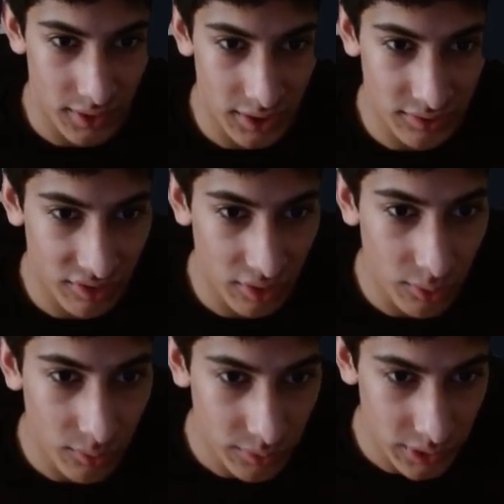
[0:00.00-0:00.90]
And
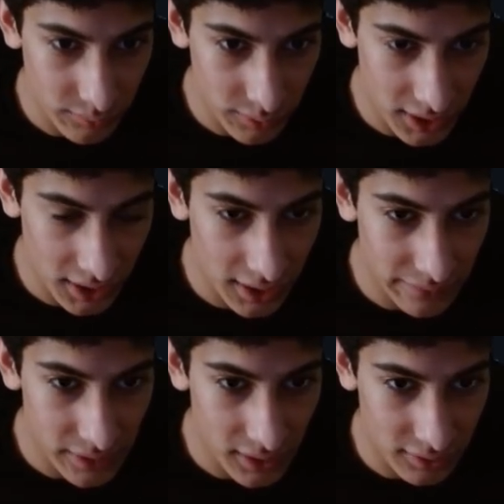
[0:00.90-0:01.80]
so we can
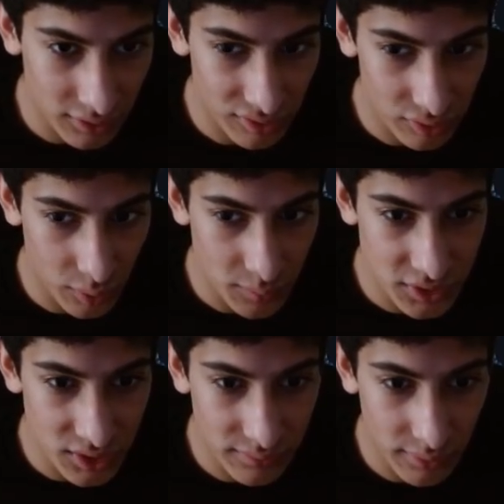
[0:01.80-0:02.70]
give it a
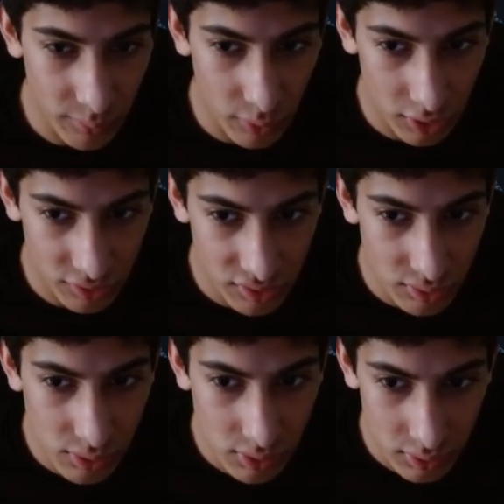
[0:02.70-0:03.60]
description if we want to,